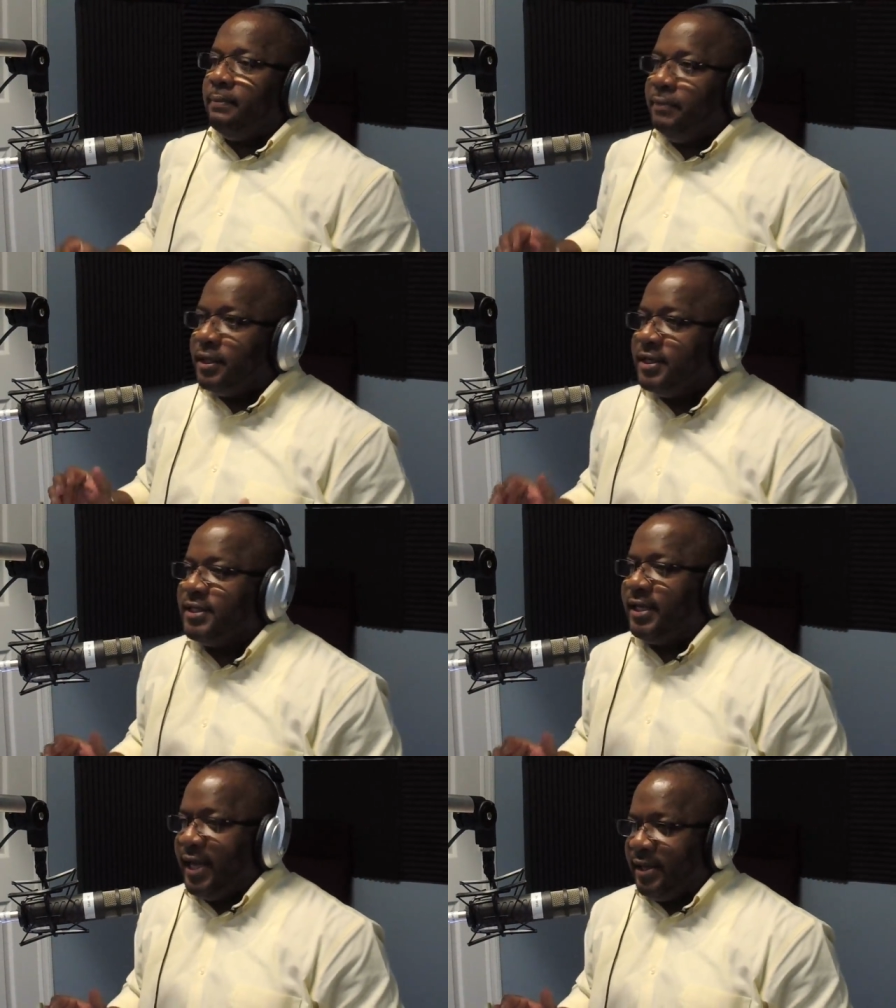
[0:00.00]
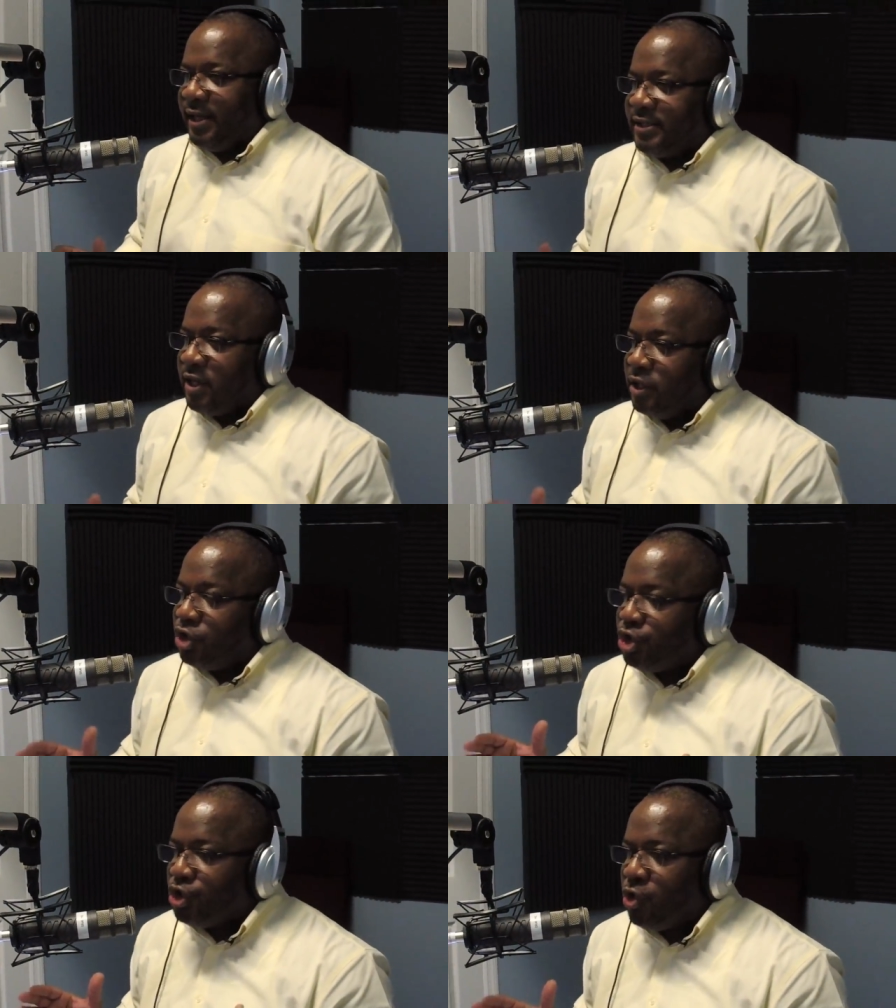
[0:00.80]
Because again, it's going to
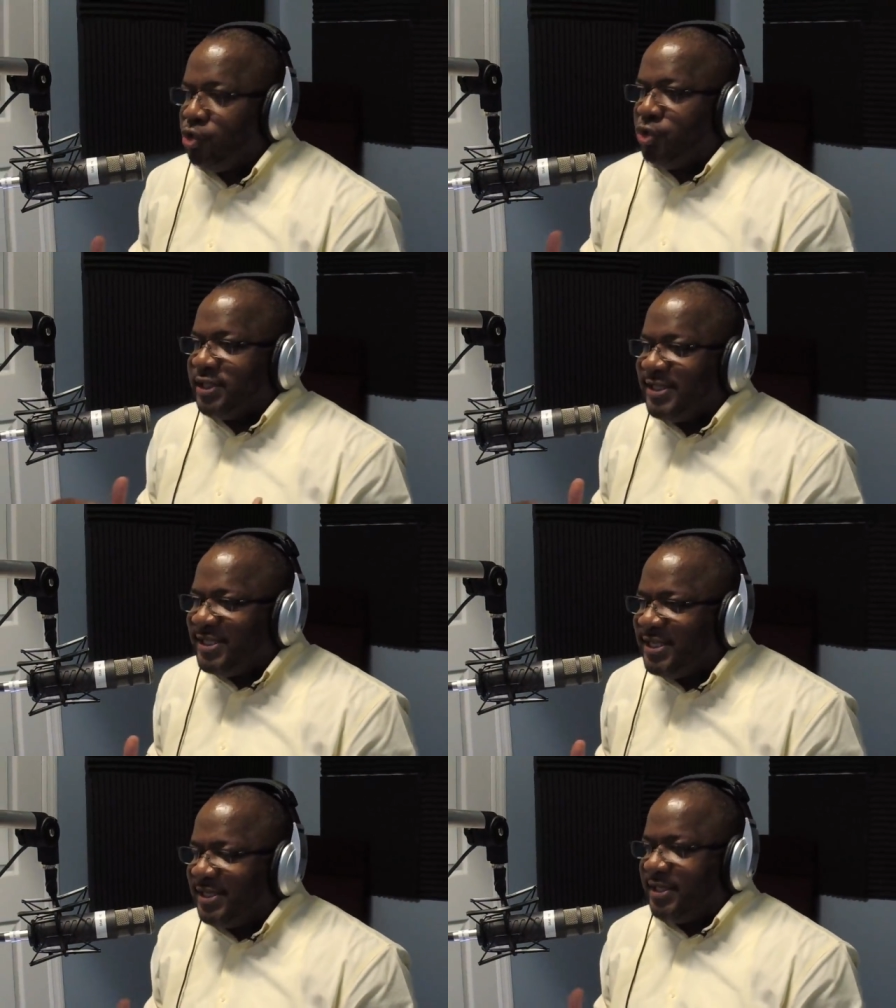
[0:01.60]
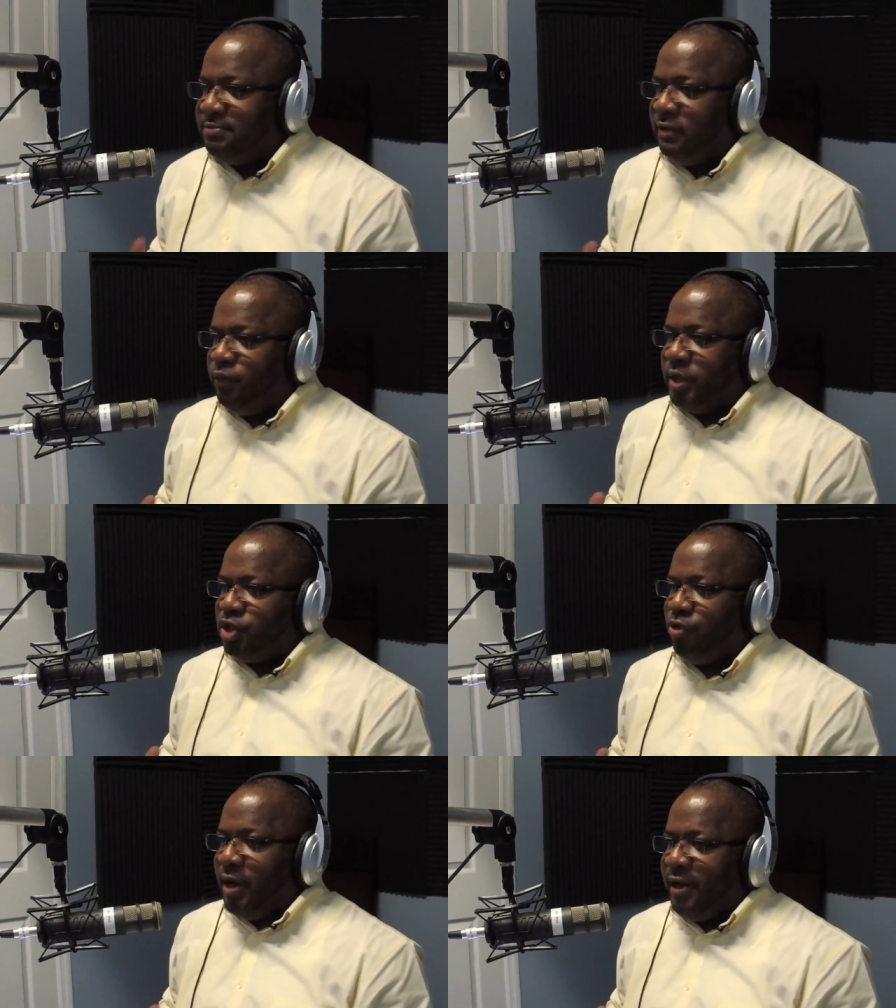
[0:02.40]
show you the system of
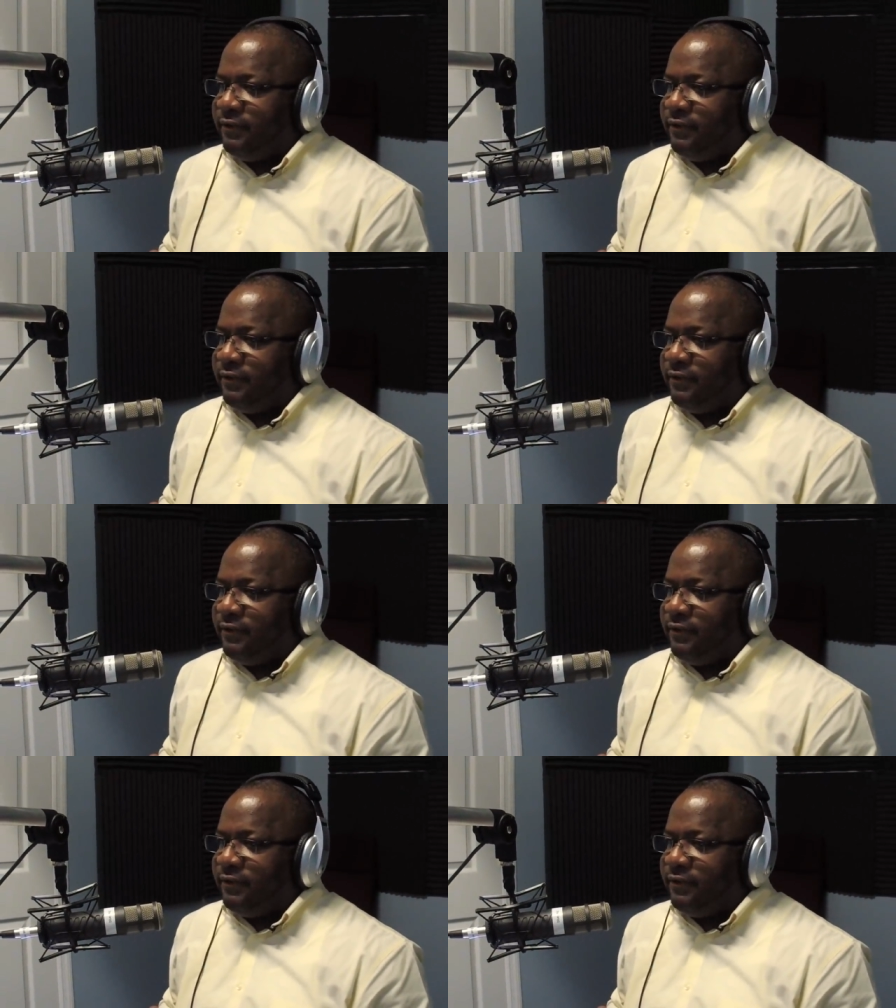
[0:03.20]
witchcraft.